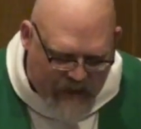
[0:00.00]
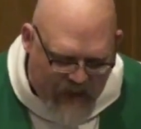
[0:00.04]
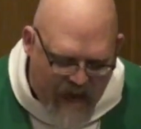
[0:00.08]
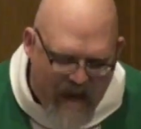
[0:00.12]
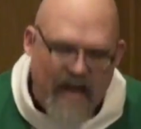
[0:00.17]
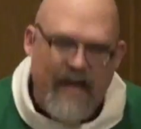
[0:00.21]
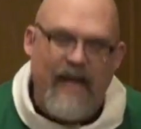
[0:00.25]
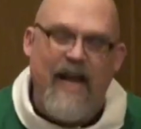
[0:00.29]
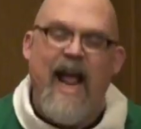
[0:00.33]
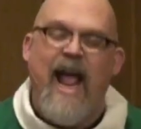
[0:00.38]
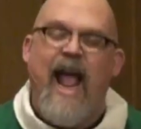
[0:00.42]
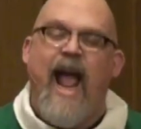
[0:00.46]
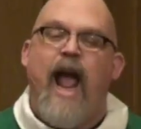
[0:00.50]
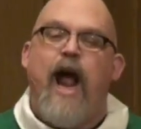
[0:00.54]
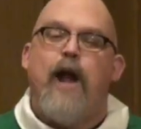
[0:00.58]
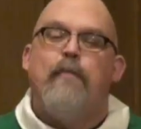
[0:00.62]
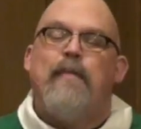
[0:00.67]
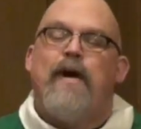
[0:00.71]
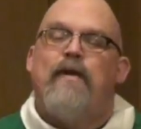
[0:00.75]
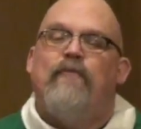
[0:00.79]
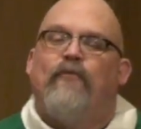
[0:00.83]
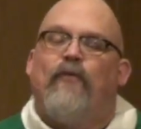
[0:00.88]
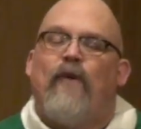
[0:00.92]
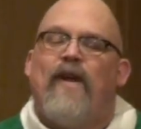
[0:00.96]
again.
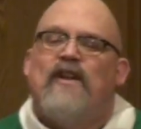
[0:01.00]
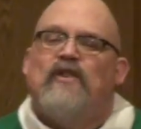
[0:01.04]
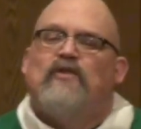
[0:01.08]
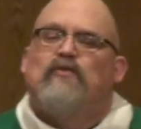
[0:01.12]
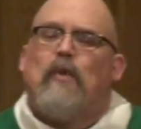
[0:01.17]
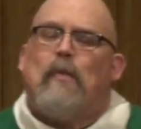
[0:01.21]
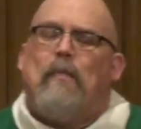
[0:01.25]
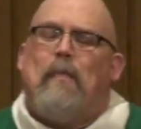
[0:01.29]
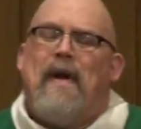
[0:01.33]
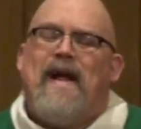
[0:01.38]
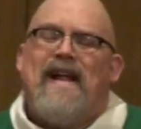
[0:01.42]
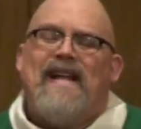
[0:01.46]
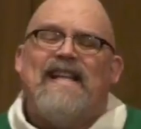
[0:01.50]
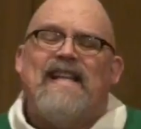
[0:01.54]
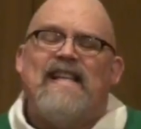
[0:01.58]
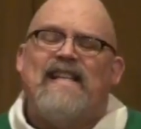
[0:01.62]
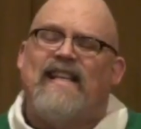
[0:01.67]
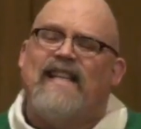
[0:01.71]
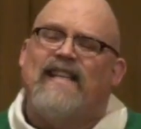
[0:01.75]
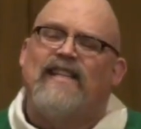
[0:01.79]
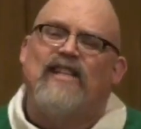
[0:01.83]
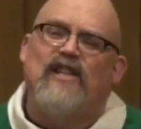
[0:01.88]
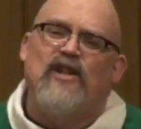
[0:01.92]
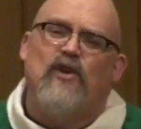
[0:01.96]
And my friends,
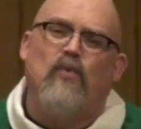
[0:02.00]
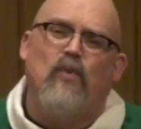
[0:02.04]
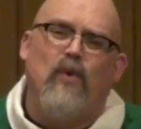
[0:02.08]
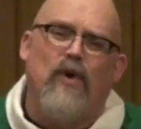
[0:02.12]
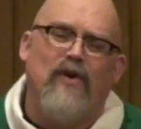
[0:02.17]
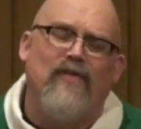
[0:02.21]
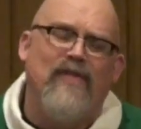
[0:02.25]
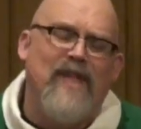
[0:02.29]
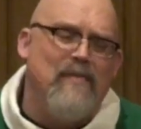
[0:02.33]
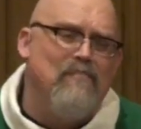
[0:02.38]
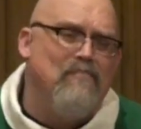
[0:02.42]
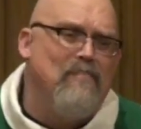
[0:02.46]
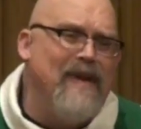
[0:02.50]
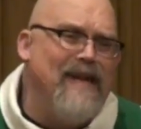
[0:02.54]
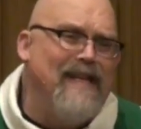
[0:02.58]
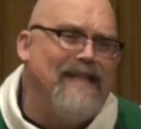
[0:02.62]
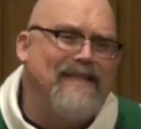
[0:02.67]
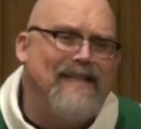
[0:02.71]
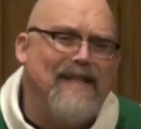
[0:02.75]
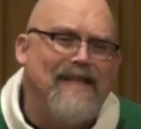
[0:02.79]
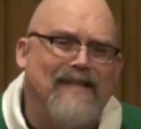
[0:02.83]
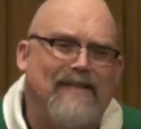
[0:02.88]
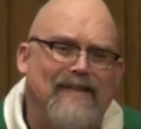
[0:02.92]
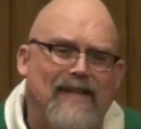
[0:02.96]
repentance isn't the word that
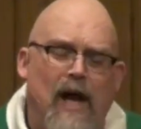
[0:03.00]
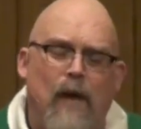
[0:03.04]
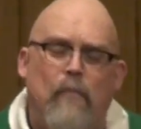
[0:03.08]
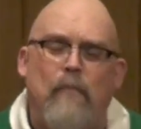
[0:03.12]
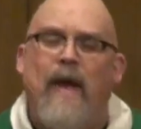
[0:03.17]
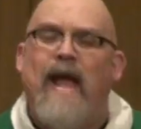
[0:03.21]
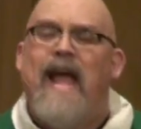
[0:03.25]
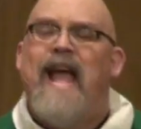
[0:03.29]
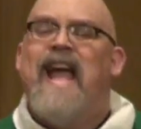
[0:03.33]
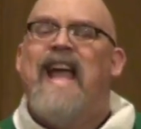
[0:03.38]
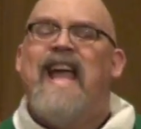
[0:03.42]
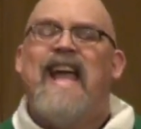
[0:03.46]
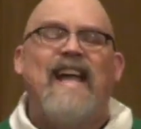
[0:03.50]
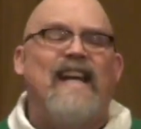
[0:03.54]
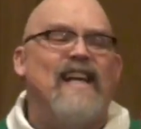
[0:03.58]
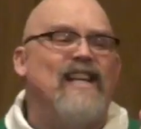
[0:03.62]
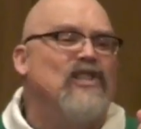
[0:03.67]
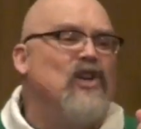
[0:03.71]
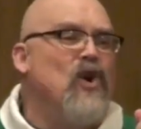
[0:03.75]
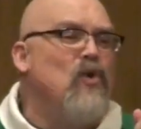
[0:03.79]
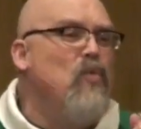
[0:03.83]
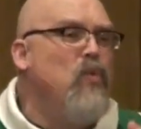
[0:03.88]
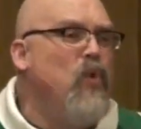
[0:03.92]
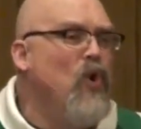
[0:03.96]
beats us up. It
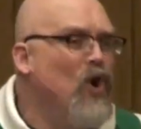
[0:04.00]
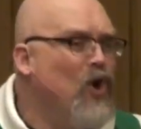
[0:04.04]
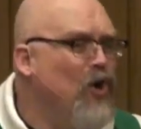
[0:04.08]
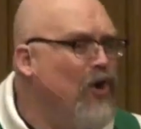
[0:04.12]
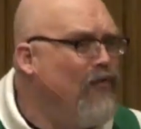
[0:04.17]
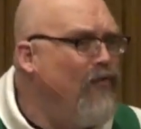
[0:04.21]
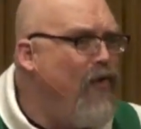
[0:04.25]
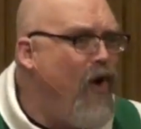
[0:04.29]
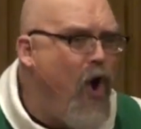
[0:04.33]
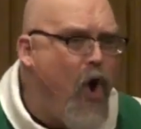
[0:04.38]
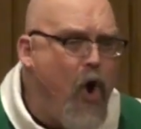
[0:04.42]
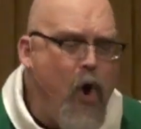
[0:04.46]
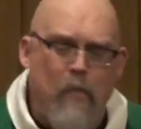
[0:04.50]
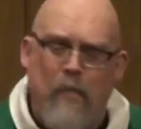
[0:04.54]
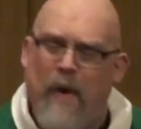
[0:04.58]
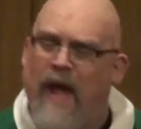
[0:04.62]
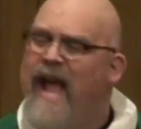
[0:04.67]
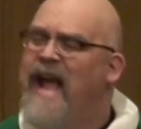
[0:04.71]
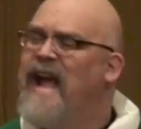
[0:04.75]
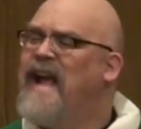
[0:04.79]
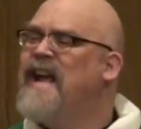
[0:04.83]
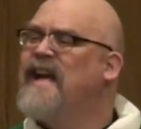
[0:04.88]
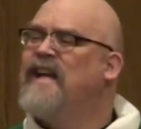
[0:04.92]
is a word of hope.